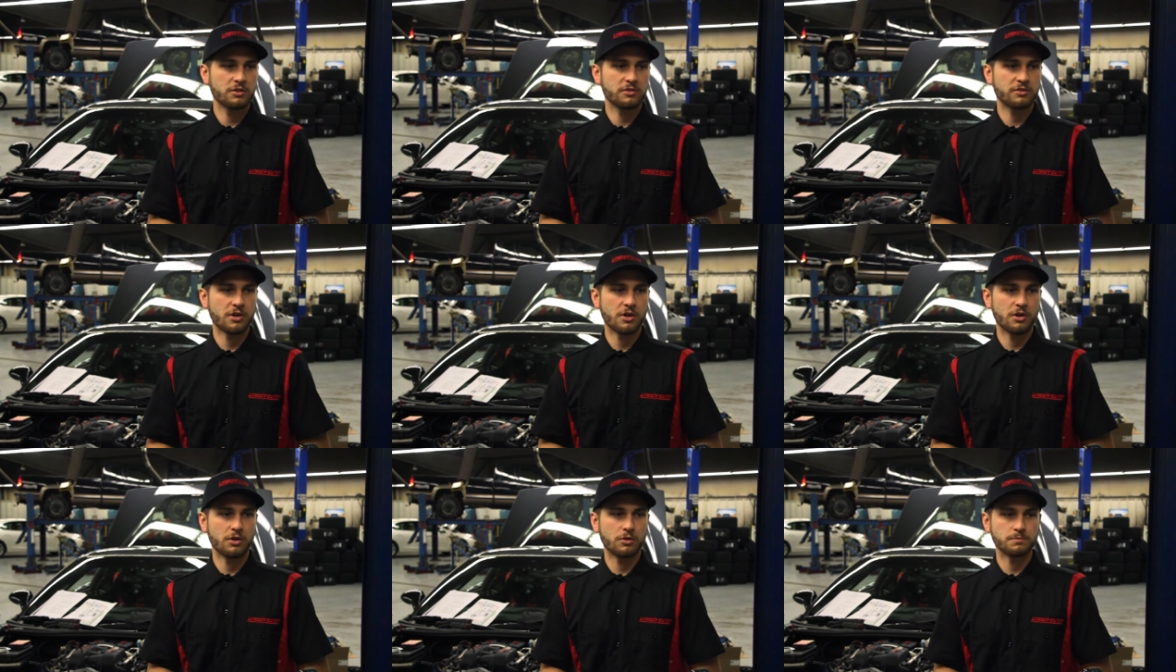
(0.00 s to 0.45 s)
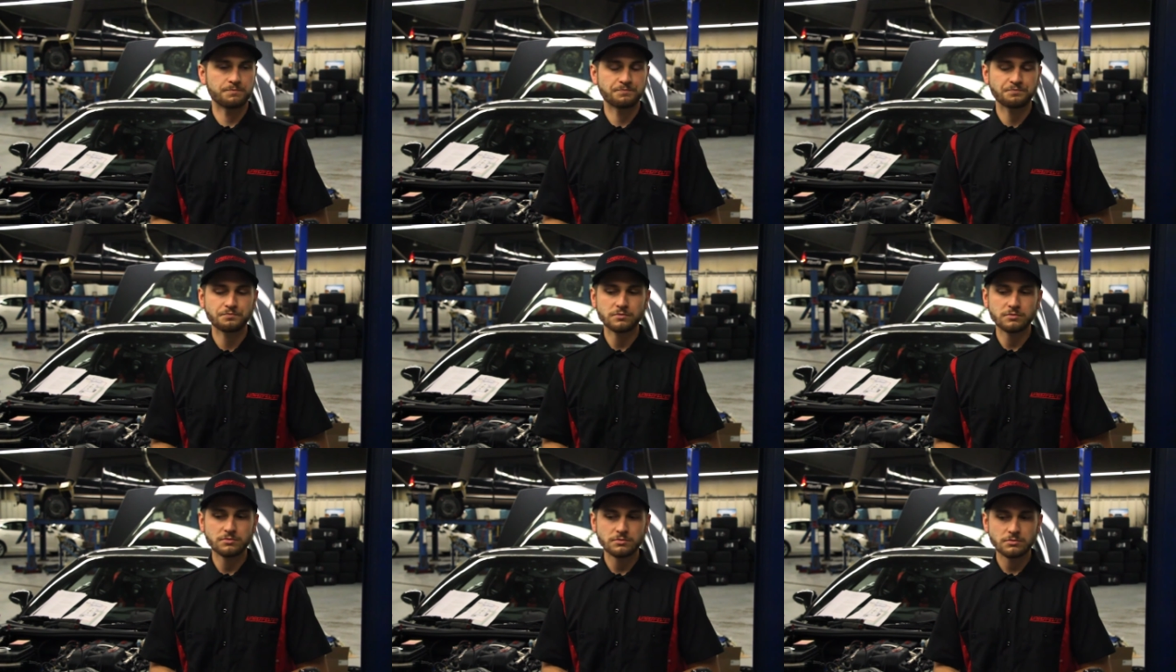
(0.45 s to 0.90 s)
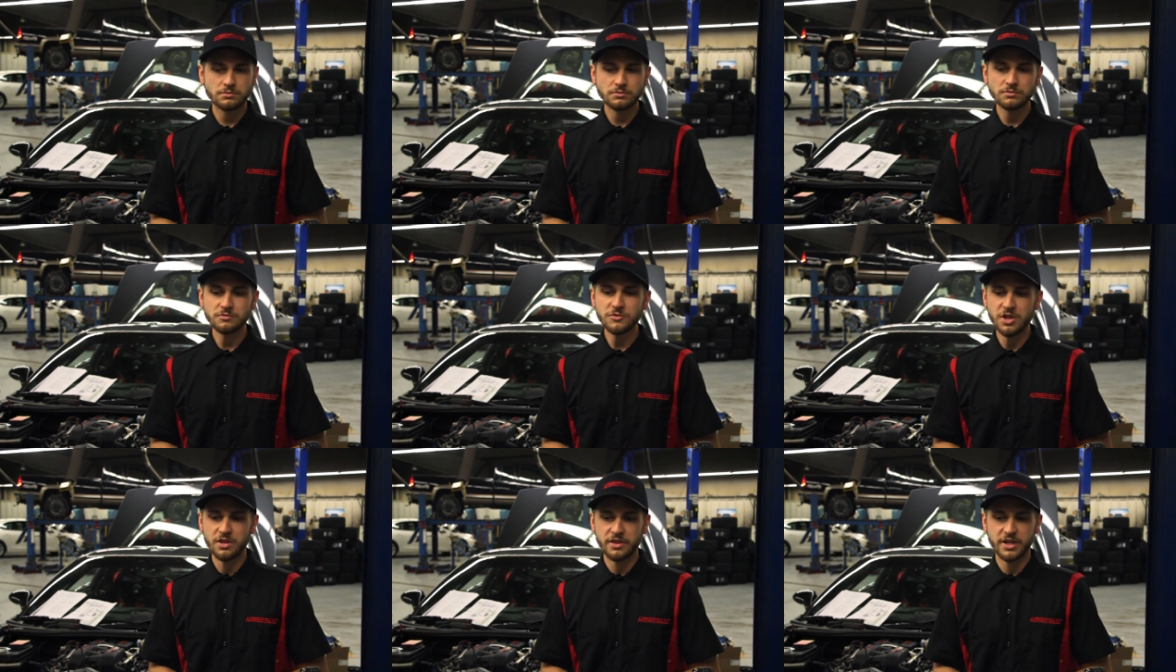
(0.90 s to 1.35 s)
So
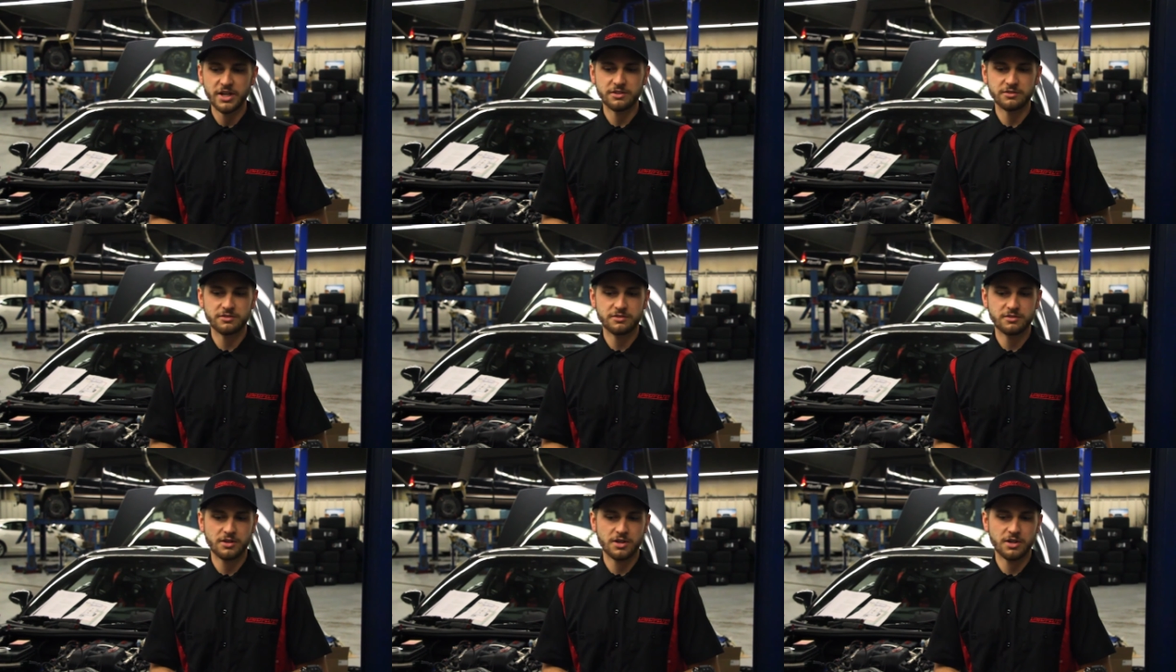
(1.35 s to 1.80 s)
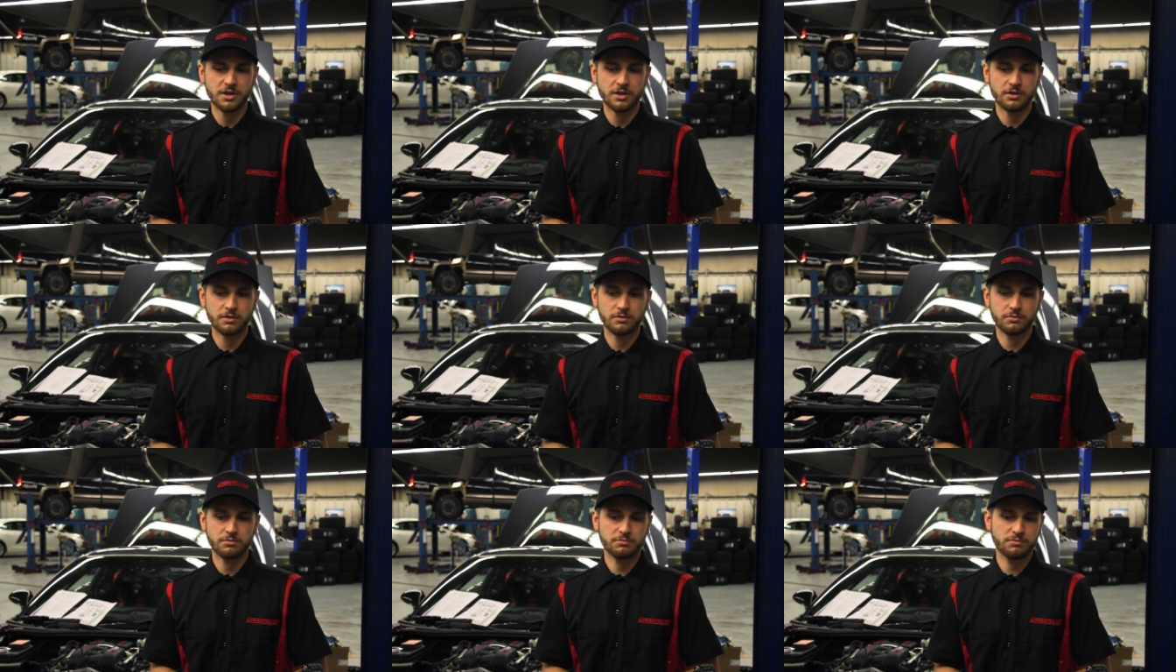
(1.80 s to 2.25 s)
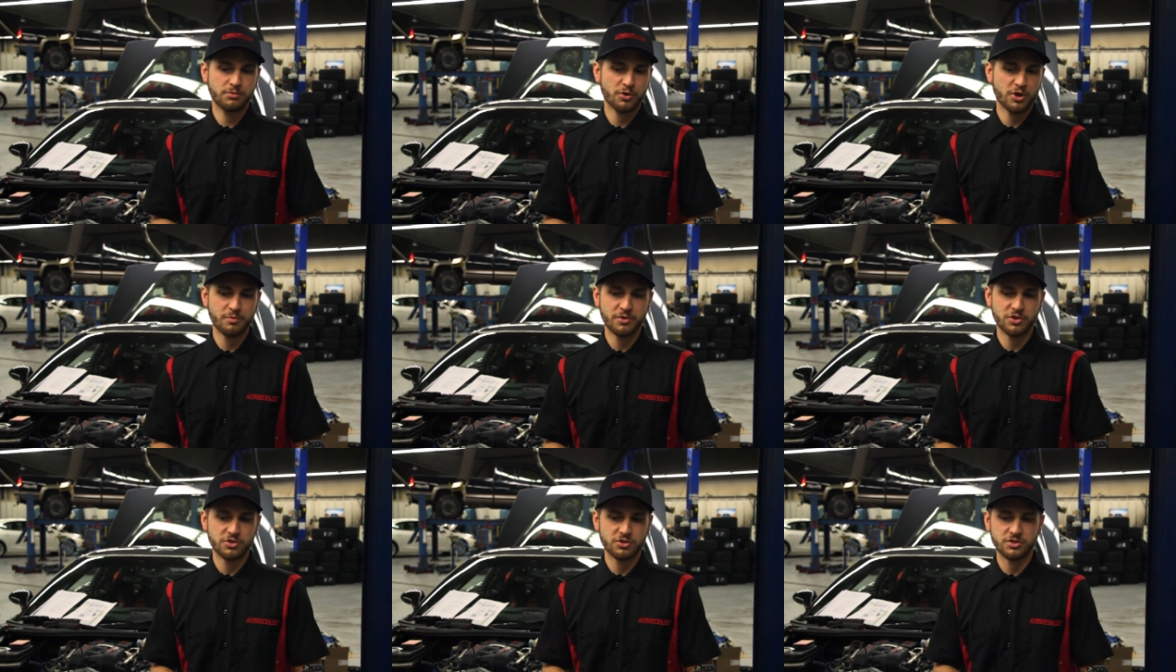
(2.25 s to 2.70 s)
that's uh,
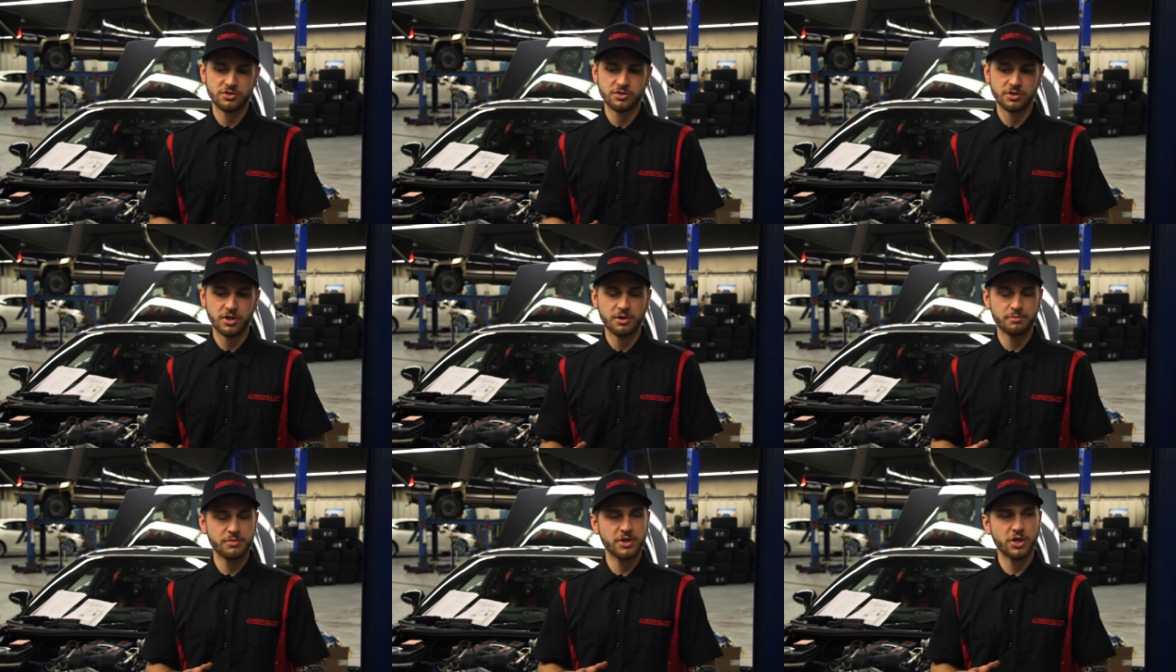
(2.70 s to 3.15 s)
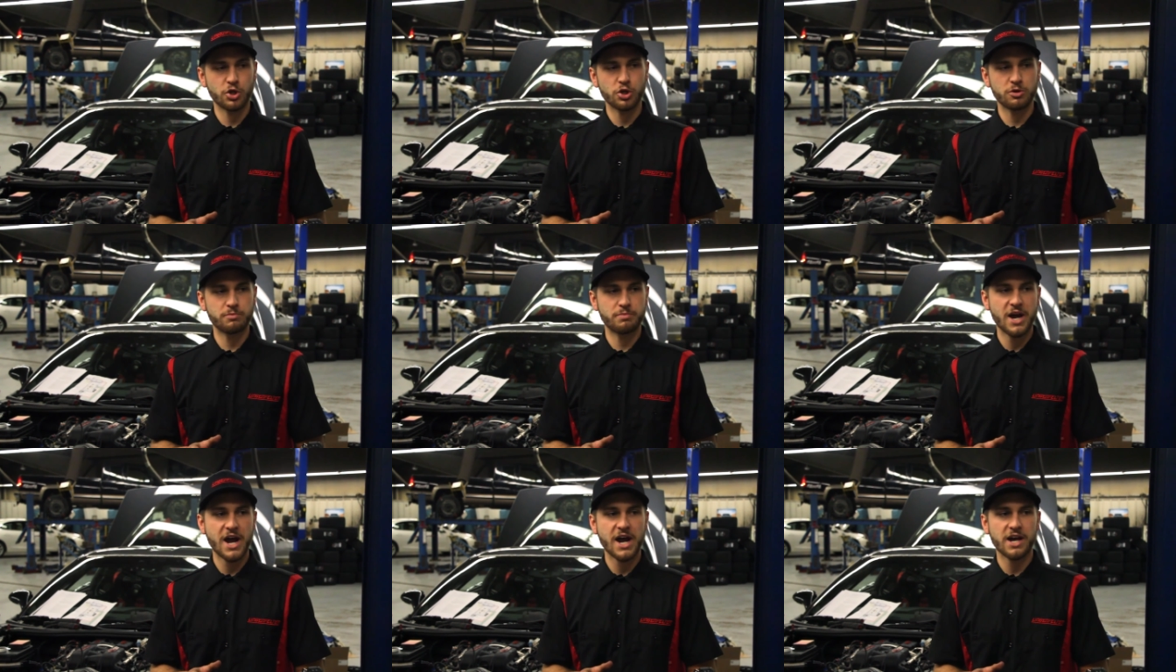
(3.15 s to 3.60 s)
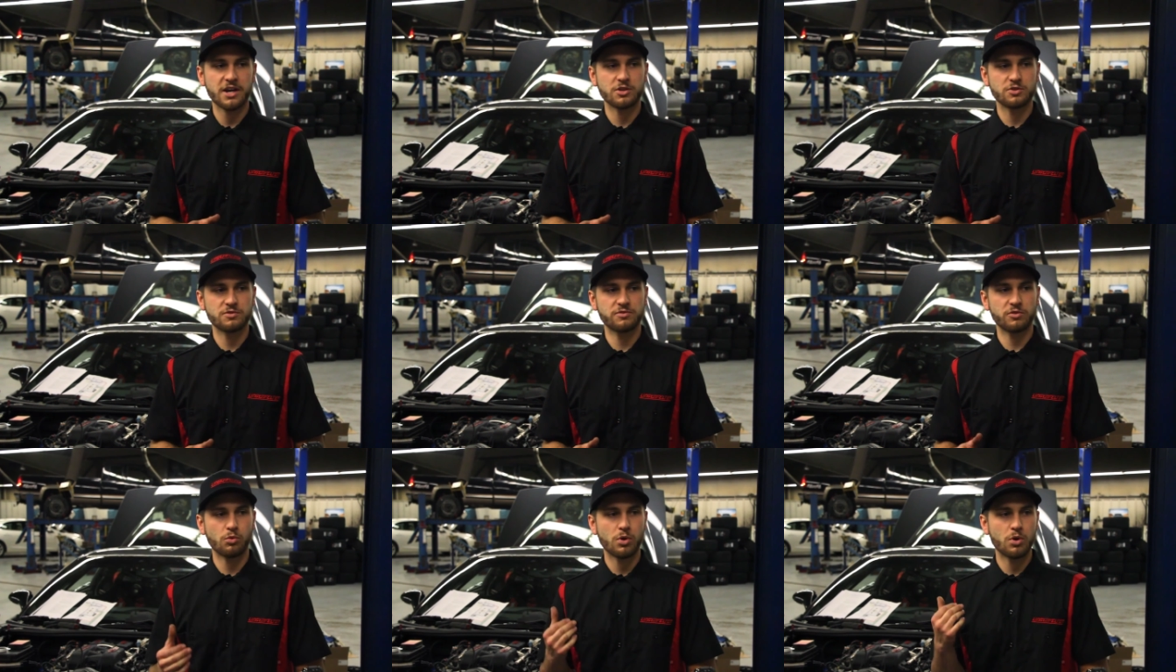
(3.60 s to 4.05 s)
pretty much just going to be a good
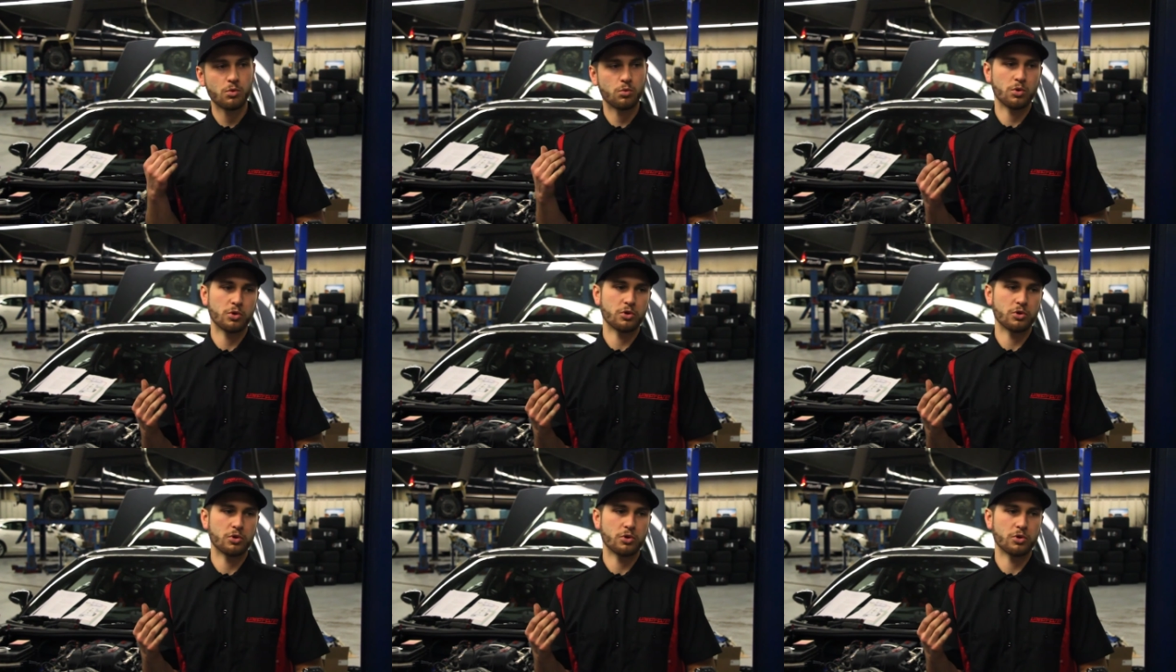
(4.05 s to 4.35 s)
package for what